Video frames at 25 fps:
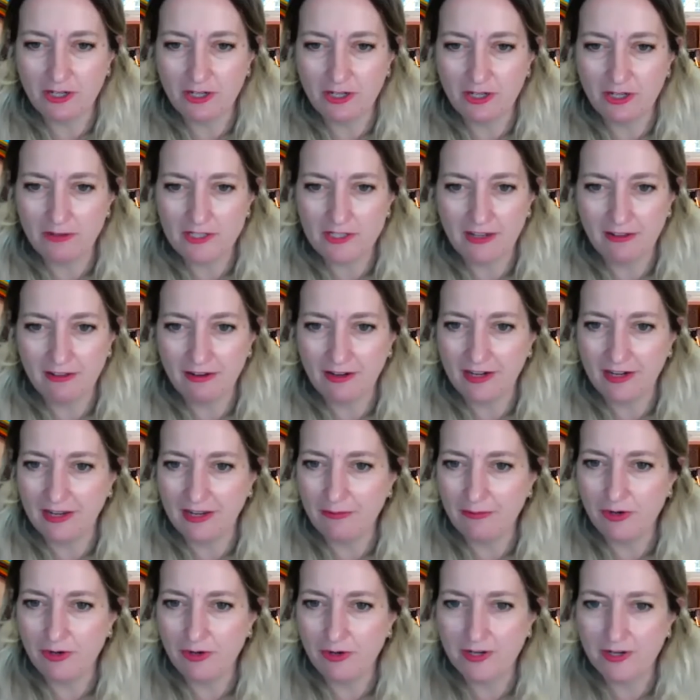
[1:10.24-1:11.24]
Taylor? And
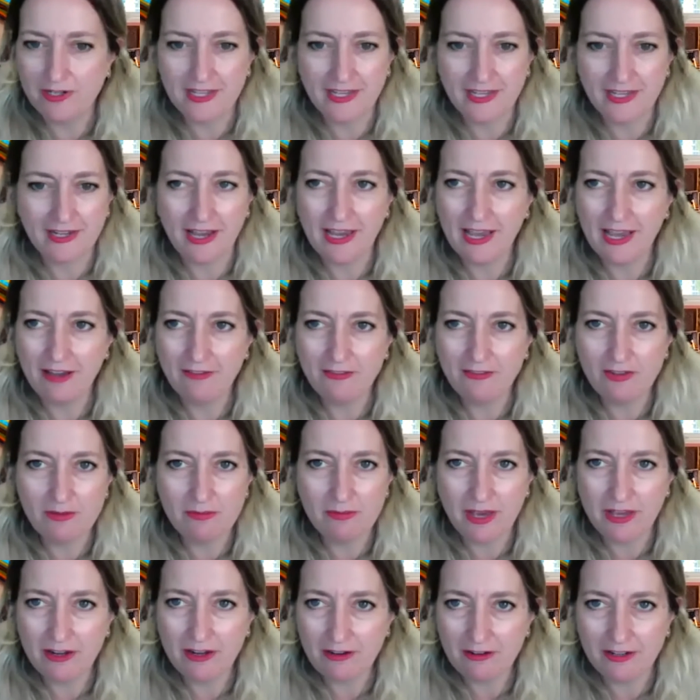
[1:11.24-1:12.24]
I'm always like, I
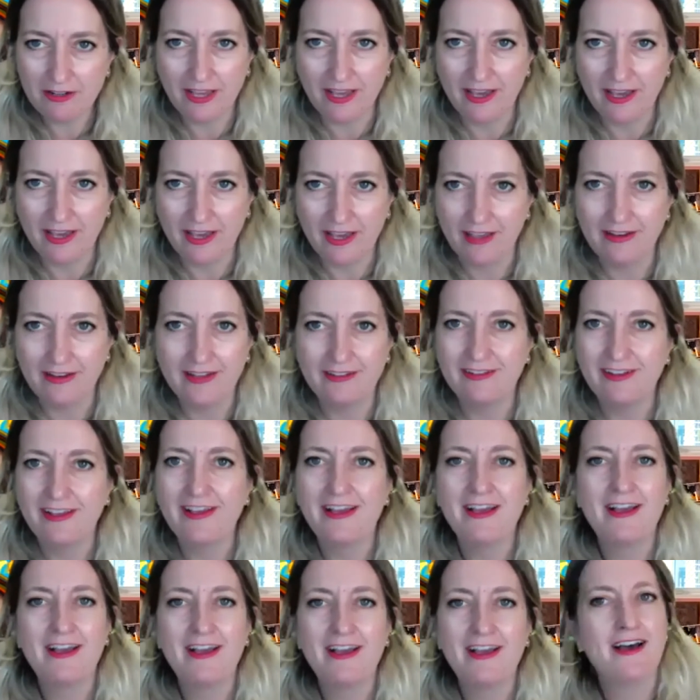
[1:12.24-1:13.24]
haven't met her yet. And
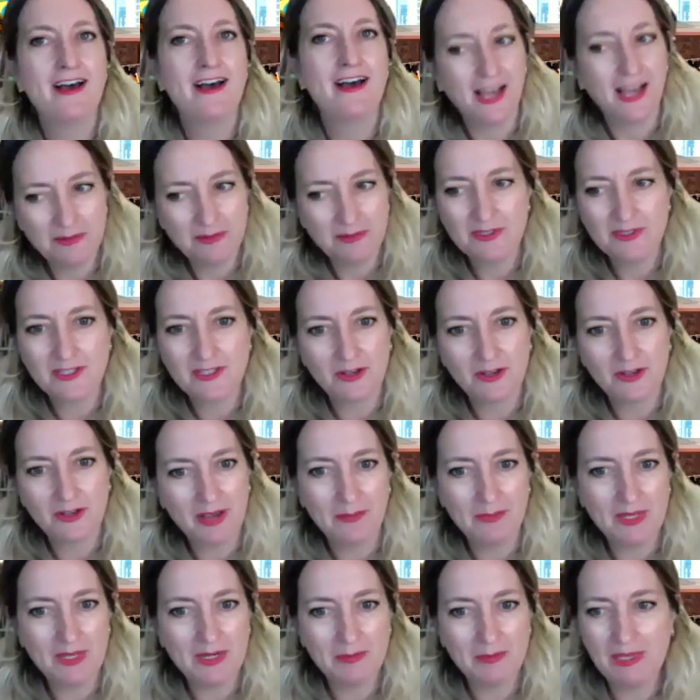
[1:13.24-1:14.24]
I am so
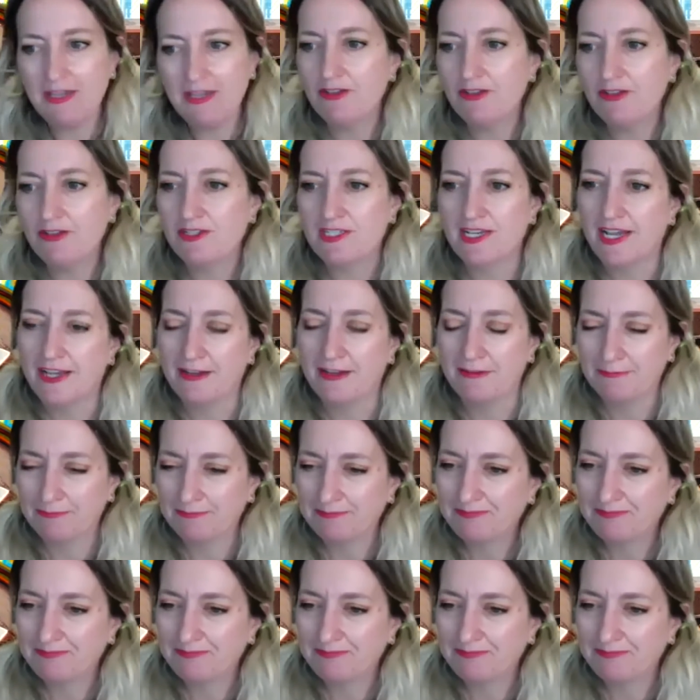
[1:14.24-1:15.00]
happy to meet you today.